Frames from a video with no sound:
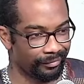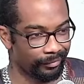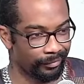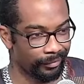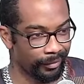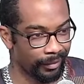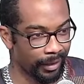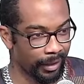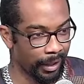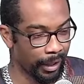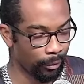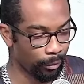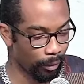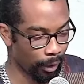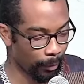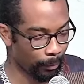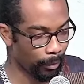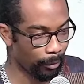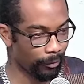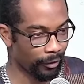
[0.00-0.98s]
Guess what
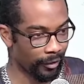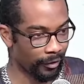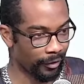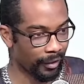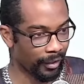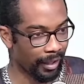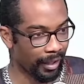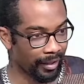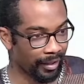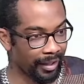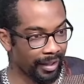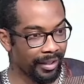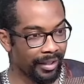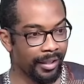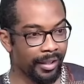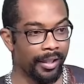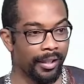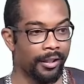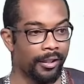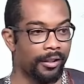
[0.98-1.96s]
happened with this guy?
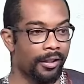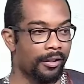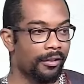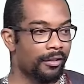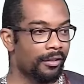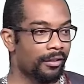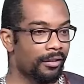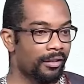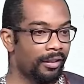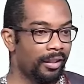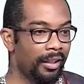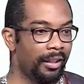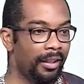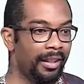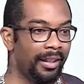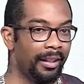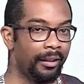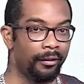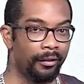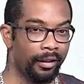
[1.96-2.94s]
thirty-eight years. He, he,
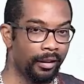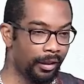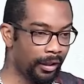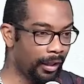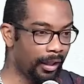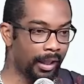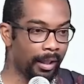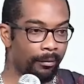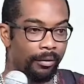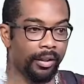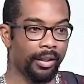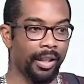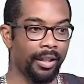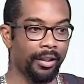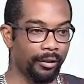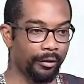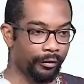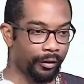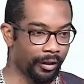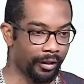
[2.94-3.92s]
he came to the end of it.
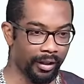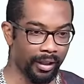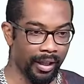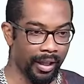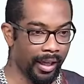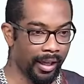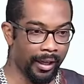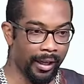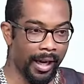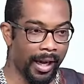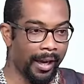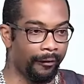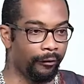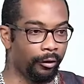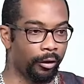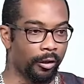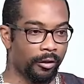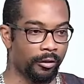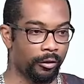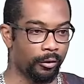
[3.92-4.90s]
It's like, I've
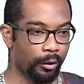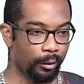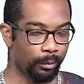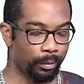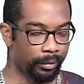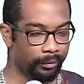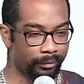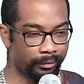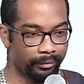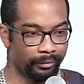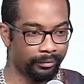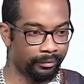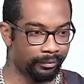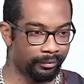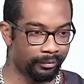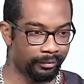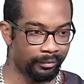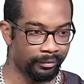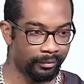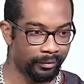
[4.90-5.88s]
lost hope.
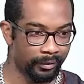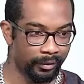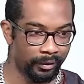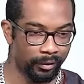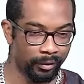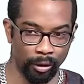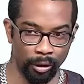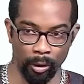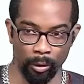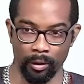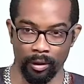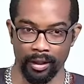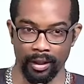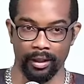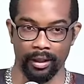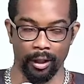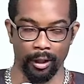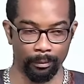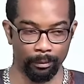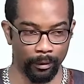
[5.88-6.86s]
No one can
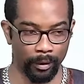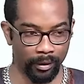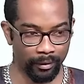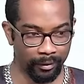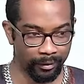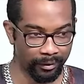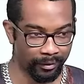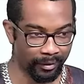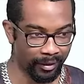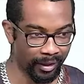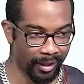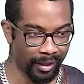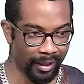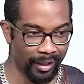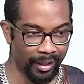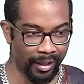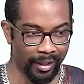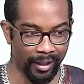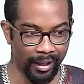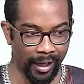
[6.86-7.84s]
help me.
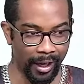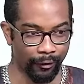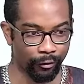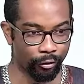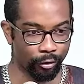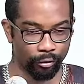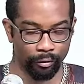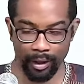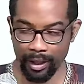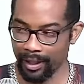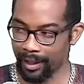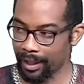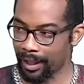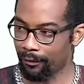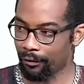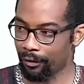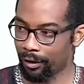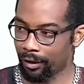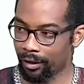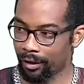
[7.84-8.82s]
I've tried
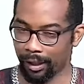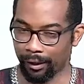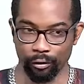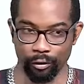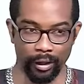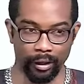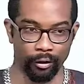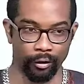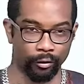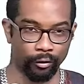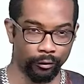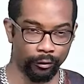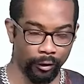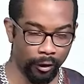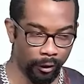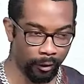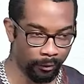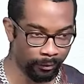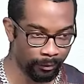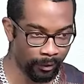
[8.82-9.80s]
everything. I've tried to crawl.
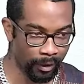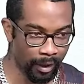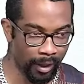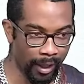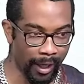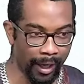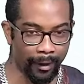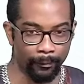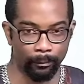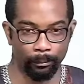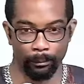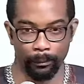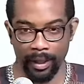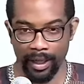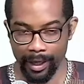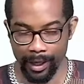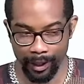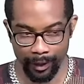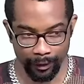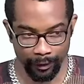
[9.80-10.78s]
I've
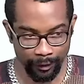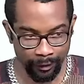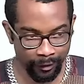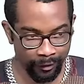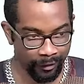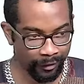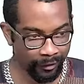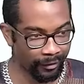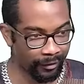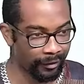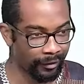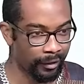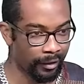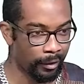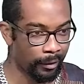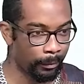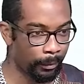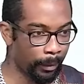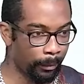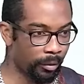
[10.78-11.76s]
begged.
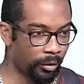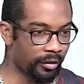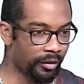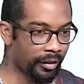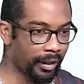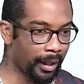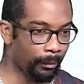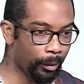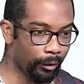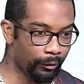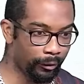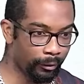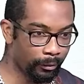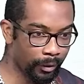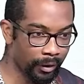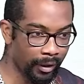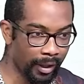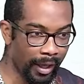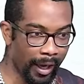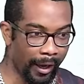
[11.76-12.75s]
People stumble.
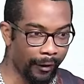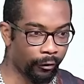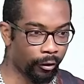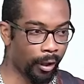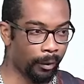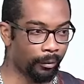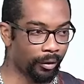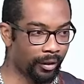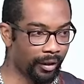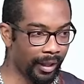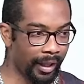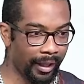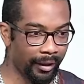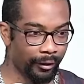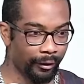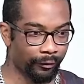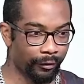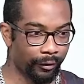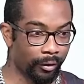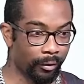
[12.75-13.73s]
I've come to the end of it.
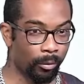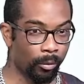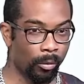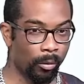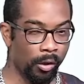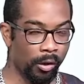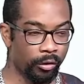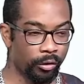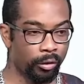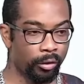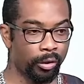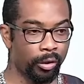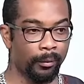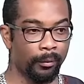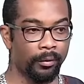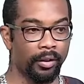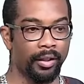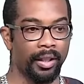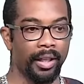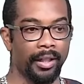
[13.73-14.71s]
Once you come to the
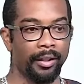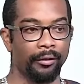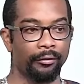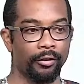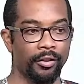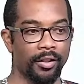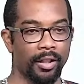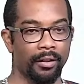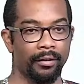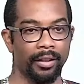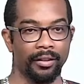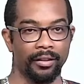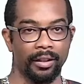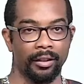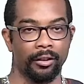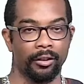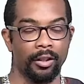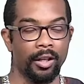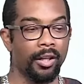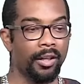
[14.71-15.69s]
end of yourself, I said,
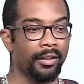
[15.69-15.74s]
God,